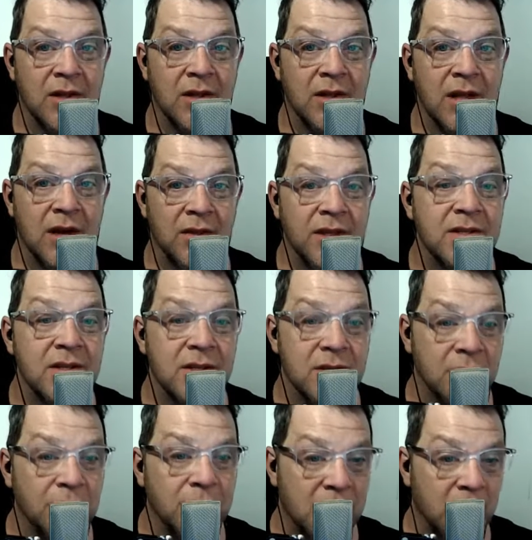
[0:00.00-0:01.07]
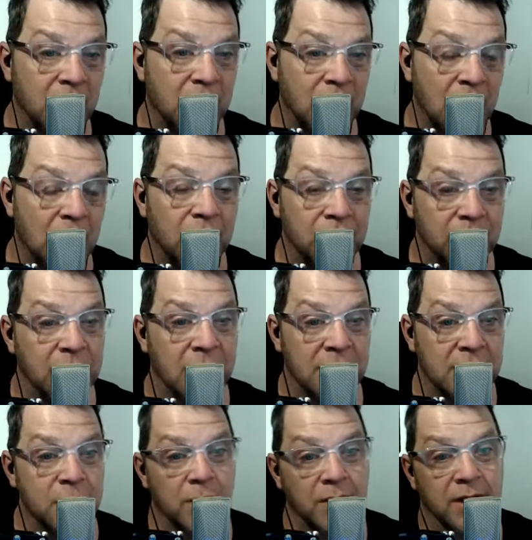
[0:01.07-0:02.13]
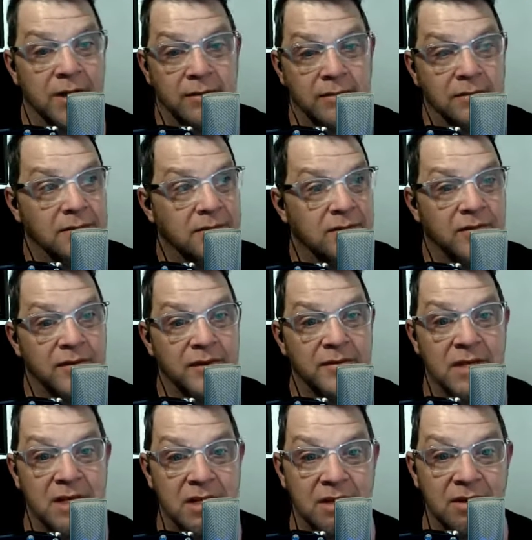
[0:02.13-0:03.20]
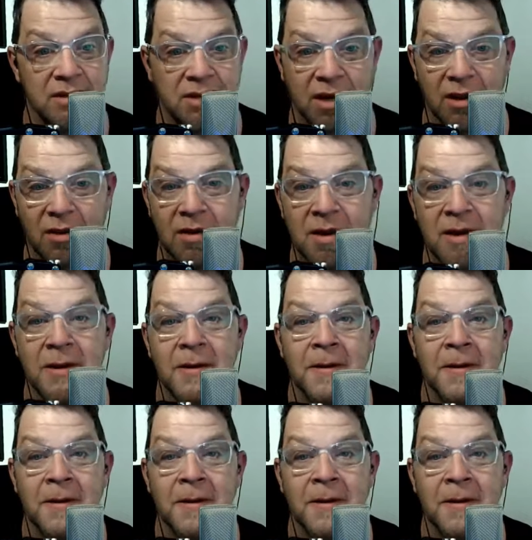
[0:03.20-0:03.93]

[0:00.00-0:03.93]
now this has been at this point 15 years ago.